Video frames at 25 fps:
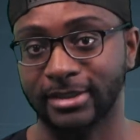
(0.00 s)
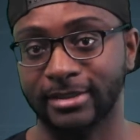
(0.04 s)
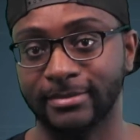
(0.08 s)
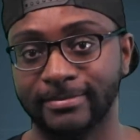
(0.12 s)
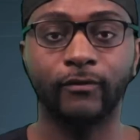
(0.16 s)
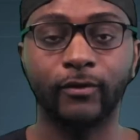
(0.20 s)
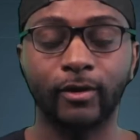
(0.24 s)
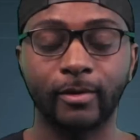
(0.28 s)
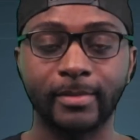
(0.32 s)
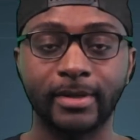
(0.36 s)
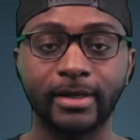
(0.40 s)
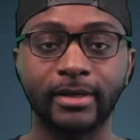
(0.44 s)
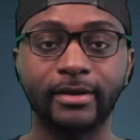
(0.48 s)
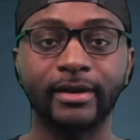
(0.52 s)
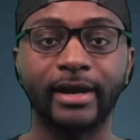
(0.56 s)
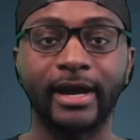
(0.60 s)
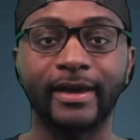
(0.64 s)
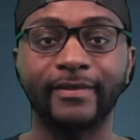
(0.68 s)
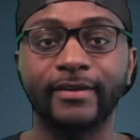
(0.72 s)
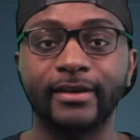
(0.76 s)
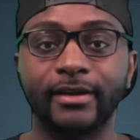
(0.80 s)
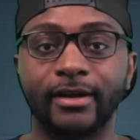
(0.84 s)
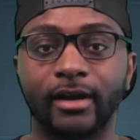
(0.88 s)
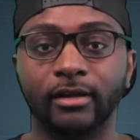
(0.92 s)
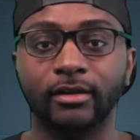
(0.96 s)
For me,
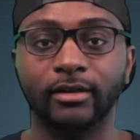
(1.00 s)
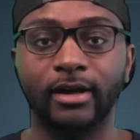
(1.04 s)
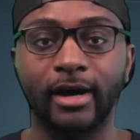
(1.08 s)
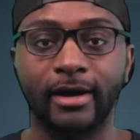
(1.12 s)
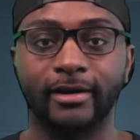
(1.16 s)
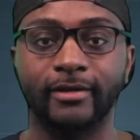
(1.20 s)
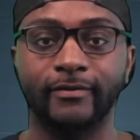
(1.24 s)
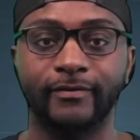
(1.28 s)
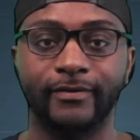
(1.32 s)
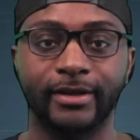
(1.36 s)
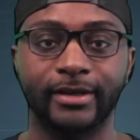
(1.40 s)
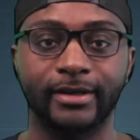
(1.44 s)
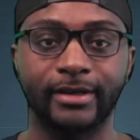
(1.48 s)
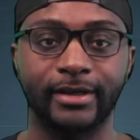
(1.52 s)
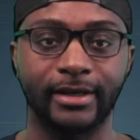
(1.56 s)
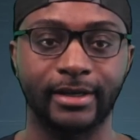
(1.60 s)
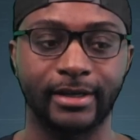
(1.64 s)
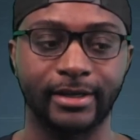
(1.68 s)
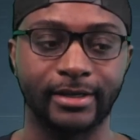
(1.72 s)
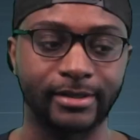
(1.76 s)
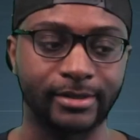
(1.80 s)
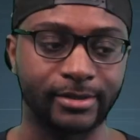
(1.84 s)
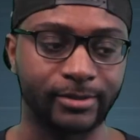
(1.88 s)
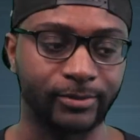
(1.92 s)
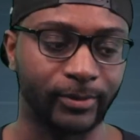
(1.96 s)
I think a lot of it
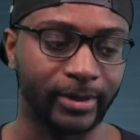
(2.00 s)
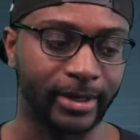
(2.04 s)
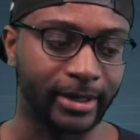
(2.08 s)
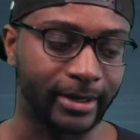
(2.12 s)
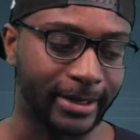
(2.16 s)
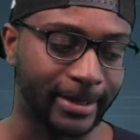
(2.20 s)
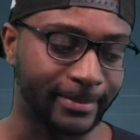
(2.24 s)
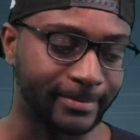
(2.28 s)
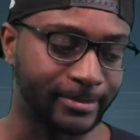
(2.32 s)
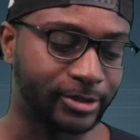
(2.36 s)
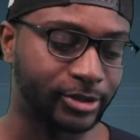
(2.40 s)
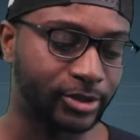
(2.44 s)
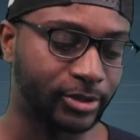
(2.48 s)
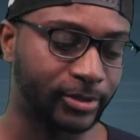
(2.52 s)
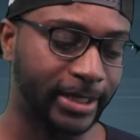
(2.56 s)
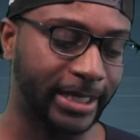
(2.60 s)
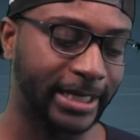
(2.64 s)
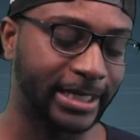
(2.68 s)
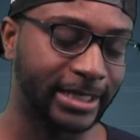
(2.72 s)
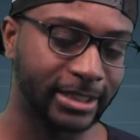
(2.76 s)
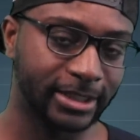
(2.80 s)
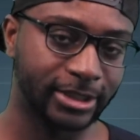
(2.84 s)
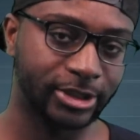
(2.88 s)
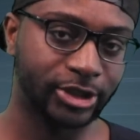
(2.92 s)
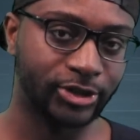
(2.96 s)
is when it comes to
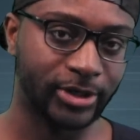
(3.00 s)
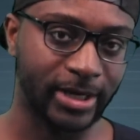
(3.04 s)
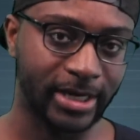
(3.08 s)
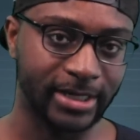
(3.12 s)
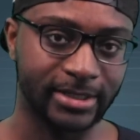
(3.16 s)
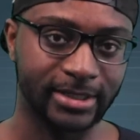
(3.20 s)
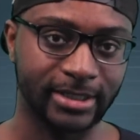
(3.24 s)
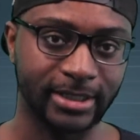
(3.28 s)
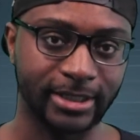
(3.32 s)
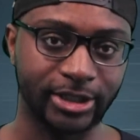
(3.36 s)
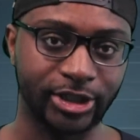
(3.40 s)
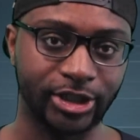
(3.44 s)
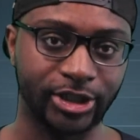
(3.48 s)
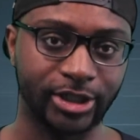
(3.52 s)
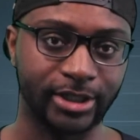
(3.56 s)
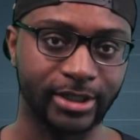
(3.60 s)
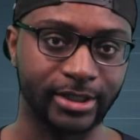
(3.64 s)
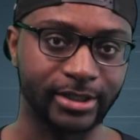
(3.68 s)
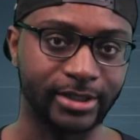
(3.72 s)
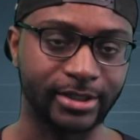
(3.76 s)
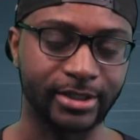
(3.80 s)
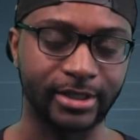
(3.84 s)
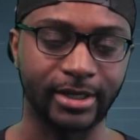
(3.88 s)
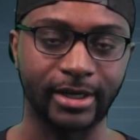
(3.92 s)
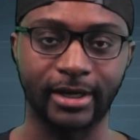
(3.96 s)
English
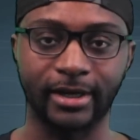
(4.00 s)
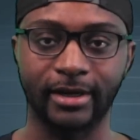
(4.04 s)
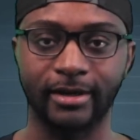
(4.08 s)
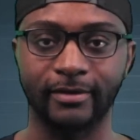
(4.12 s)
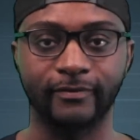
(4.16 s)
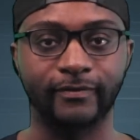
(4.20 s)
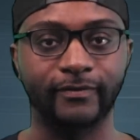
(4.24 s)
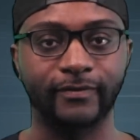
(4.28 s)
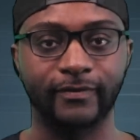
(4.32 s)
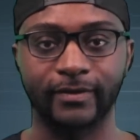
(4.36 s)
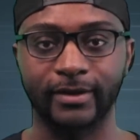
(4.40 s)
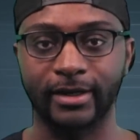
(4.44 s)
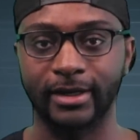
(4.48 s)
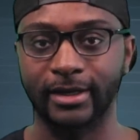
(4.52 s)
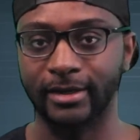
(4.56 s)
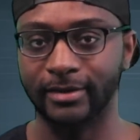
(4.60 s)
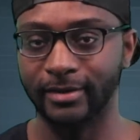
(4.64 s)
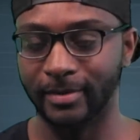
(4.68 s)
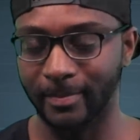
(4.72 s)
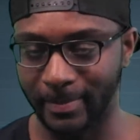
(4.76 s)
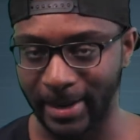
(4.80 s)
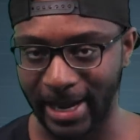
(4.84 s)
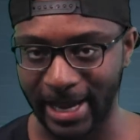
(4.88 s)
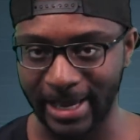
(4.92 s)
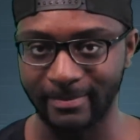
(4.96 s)
translations of
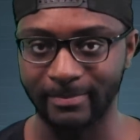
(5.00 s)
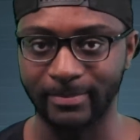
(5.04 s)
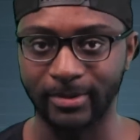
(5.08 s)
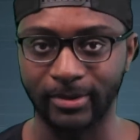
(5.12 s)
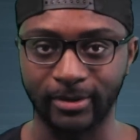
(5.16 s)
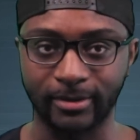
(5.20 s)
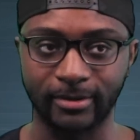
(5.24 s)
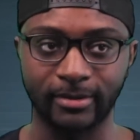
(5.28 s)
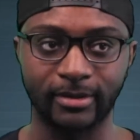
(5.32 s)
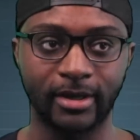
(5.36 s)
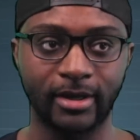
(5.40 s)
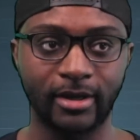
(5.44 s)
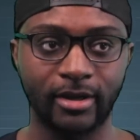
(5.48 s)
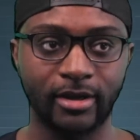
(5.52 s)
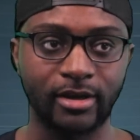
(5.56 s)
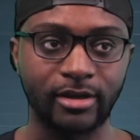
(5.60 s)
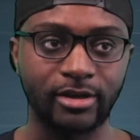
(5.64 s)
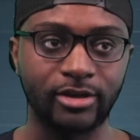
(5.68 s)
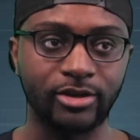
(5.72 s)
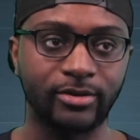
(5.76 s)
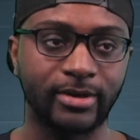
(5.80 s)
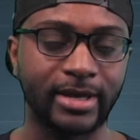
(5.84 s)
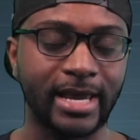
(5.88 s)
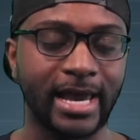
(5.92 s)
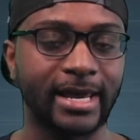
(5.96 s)
the Bible,
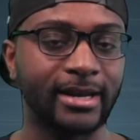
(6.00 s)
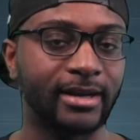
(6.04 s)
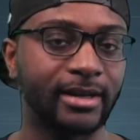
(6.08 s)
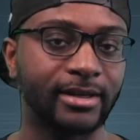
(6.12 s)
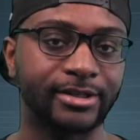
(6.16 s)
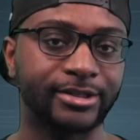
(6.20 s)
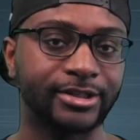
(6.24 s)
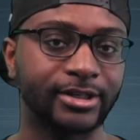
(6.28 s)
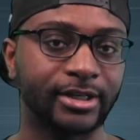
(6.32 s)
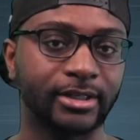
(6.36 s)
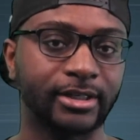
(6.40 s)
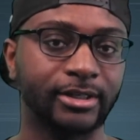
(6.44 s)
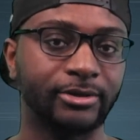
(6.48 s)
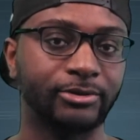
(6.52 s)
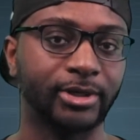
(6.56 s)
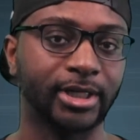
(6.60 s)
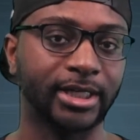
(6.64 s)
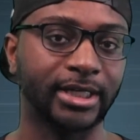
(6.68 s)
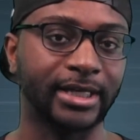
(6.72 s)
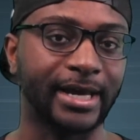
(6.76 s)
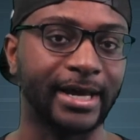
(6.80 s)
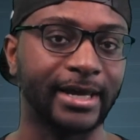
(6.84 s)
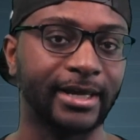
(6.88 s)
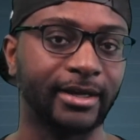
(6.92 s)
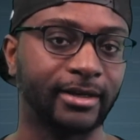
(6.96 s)
you can't necessarily
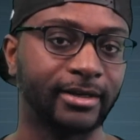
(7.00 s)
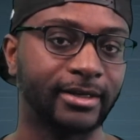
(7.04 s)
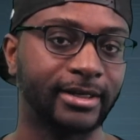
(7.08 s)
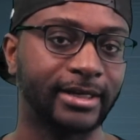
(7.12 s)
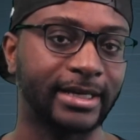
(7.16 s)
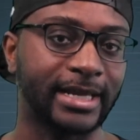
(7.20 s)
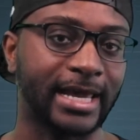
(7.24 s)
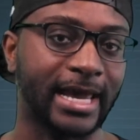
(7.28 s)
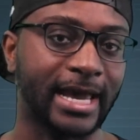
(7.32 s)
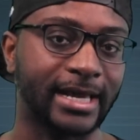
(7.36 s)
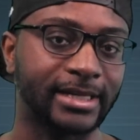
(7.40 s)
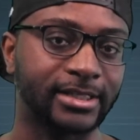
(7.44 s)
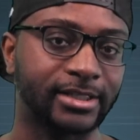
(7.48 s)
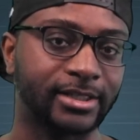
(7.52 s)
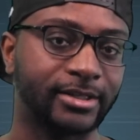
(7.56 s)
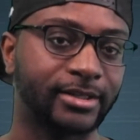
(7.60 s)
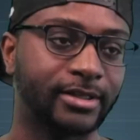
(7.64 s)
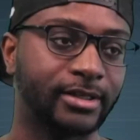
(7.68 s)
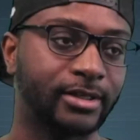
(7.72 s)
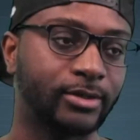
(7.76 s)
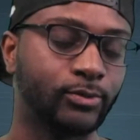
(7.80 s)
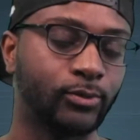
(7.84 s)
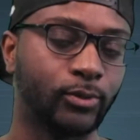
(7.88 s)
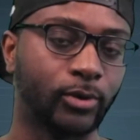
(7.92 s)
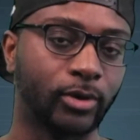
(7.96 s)
rely on it as
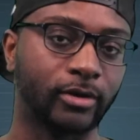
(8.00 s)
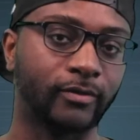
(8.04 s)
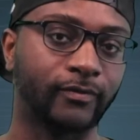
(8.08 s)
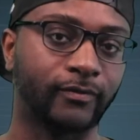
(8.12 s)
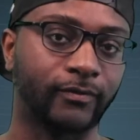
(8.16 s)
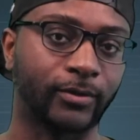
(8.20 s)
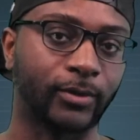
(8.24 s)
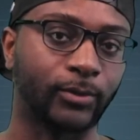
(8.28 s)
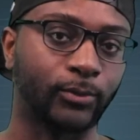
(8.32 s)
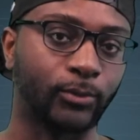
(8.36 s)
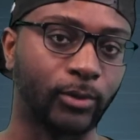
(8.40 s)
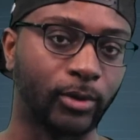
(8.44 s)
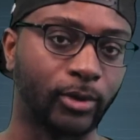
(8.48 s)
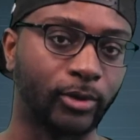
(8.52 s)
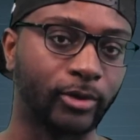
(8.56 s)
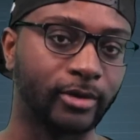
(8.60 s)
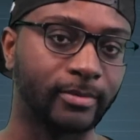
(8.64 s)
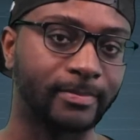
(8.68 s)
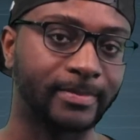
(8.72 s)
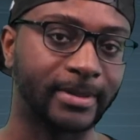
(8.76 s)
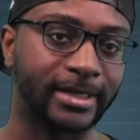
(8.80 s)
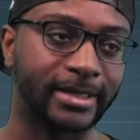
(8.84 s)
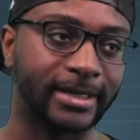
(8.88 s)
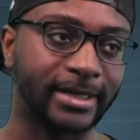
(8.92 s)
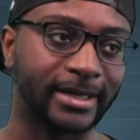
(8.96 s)
the word for
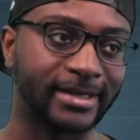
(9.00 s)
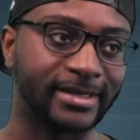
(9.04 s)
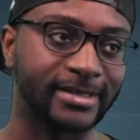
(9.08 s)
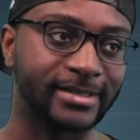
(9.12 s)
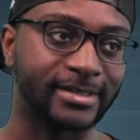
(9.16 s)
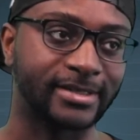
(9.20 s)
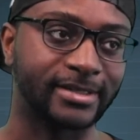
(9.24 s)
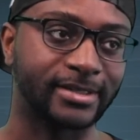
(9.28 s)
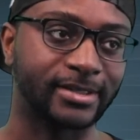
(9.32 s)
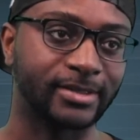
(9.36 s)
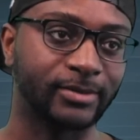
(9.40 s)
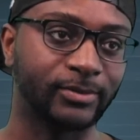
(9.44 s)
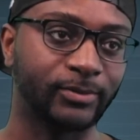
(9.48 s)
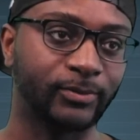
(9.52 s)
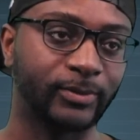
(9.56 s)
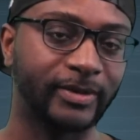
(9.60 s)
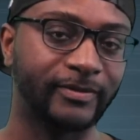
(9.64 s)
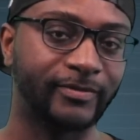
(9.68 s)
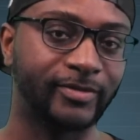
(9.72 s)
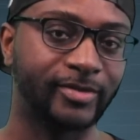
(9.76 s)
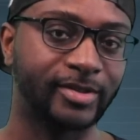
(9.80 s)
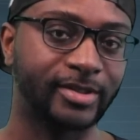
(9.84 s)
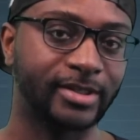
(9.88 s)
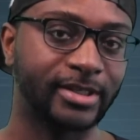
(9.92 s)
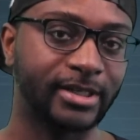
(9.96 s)
word, because
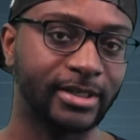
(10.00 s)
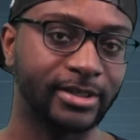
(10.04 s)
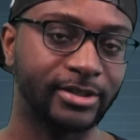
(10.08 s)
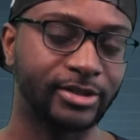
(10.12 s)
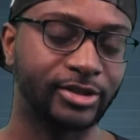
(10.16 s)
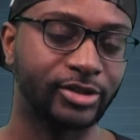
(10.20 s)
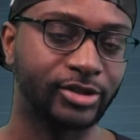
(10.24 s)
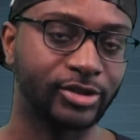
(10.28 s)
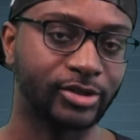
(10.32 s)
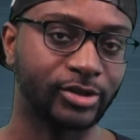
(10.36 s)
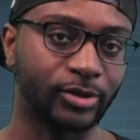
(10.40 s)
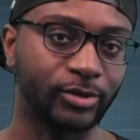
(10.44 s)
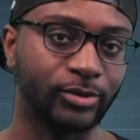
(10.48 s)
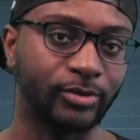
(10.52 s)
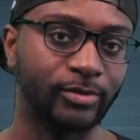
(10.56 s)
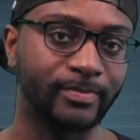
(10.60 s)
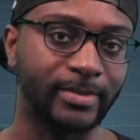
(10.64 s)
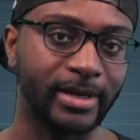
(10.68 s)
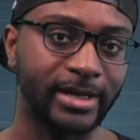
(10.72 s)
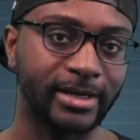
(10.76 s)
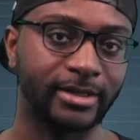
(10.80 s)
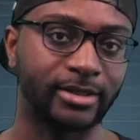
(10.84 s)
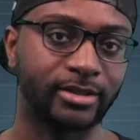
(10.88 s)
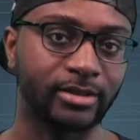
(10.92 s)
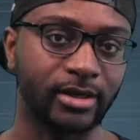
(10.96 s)
we've seen so
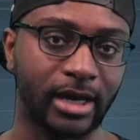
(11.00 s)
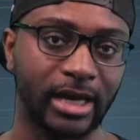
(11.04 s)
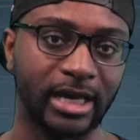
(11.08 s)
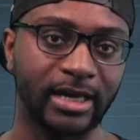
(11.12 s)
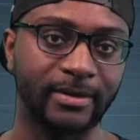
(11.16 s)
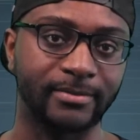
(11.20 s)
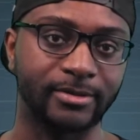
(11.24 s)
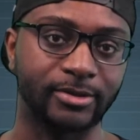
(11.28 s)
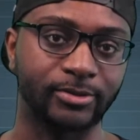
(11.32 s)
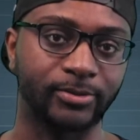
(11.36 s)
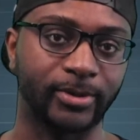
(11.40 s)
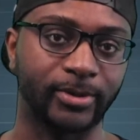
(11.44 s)
many times